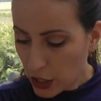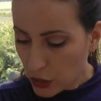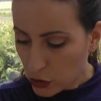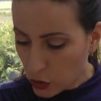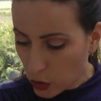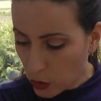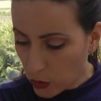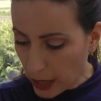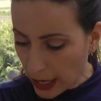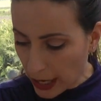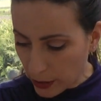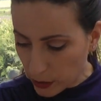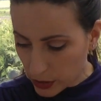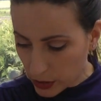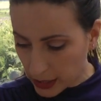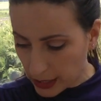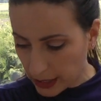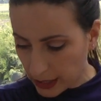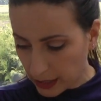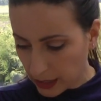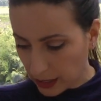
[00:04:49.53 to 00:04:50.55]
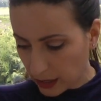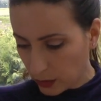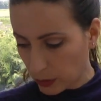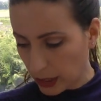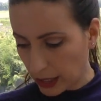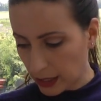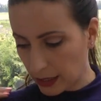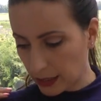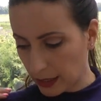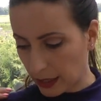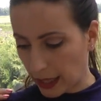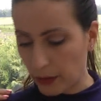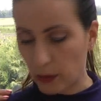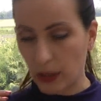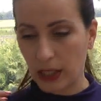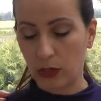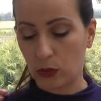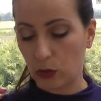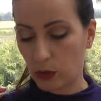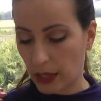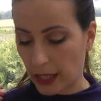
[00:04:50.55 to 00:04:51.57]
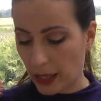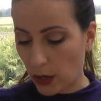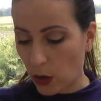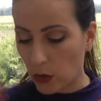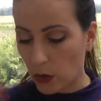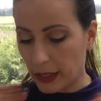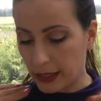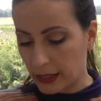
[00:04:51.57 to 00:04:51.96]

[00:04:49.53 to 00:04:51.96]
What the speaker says: So I was thinking, well, I want to oh,